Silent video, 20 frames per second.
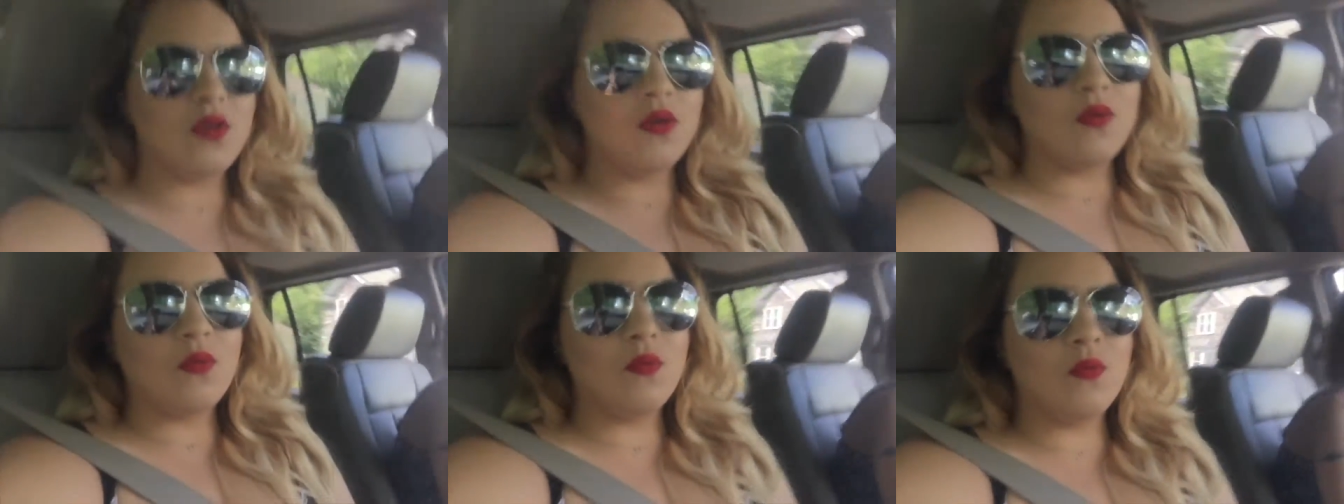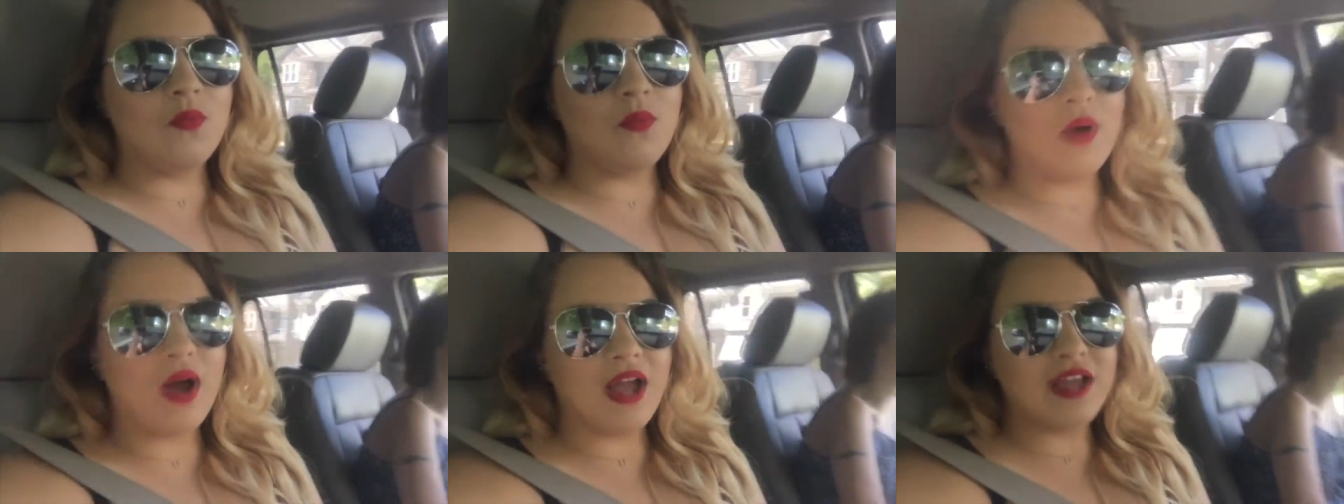around
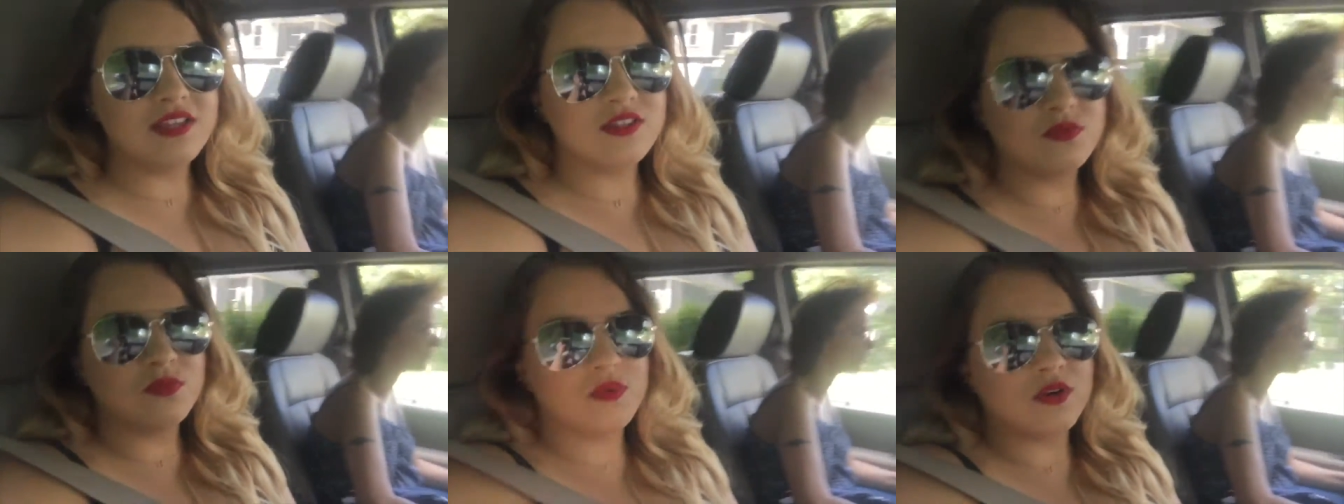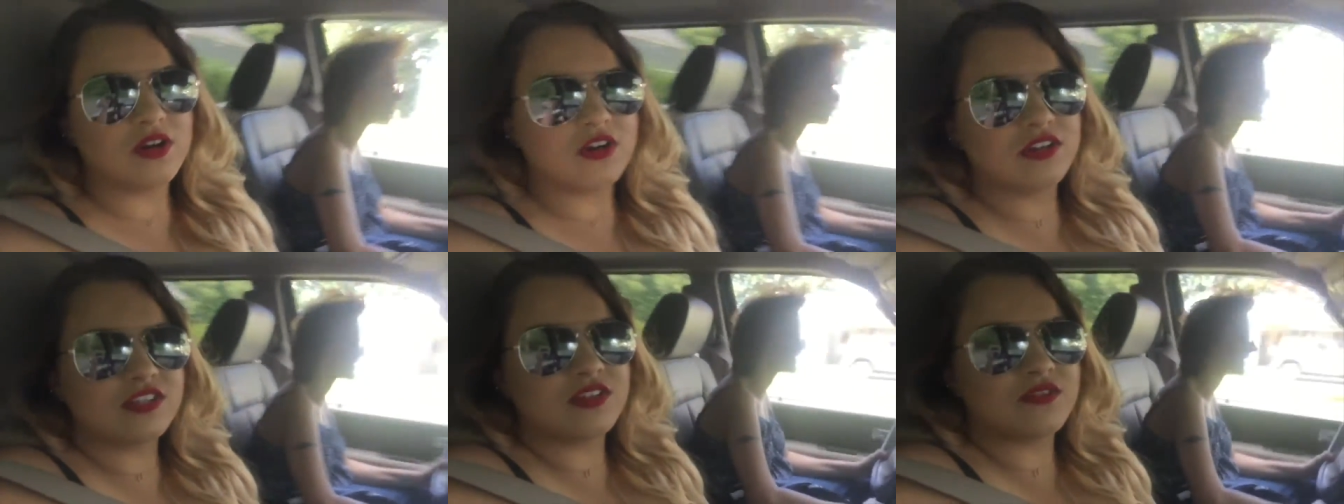wise like
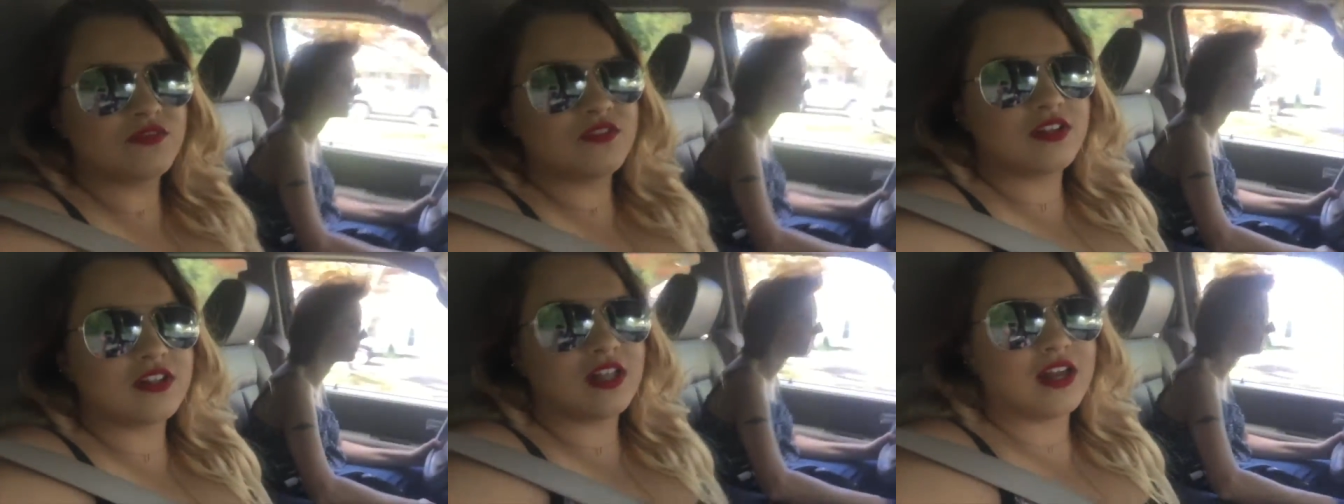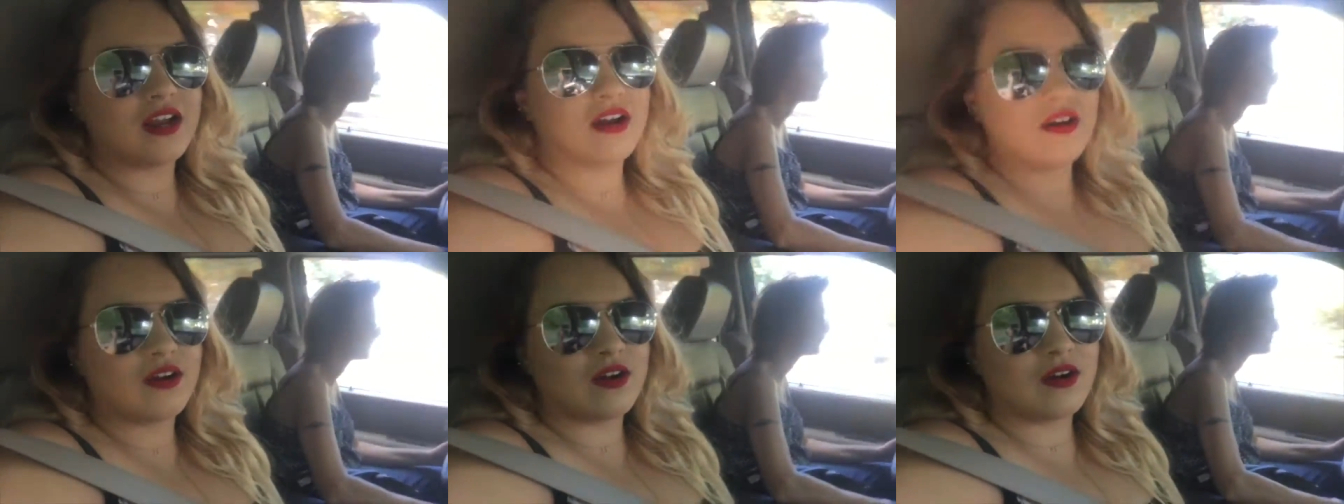words of
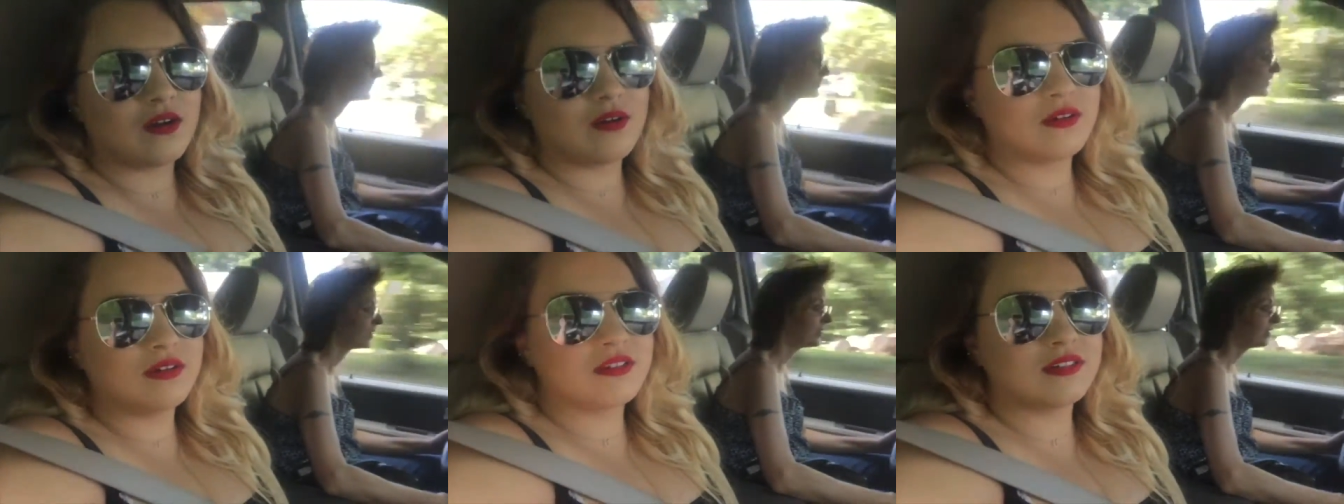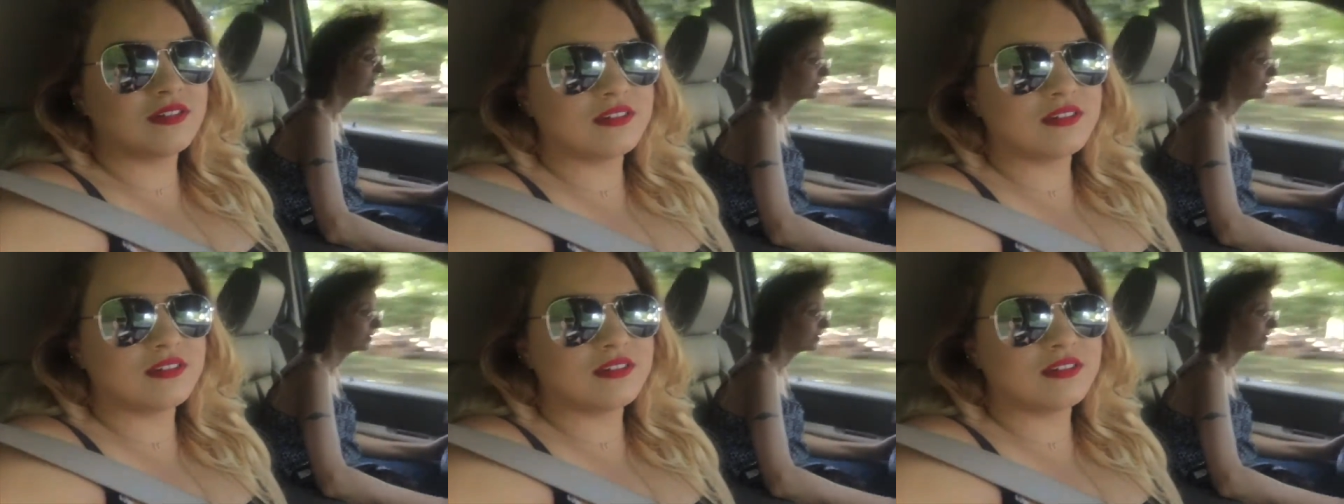Claro.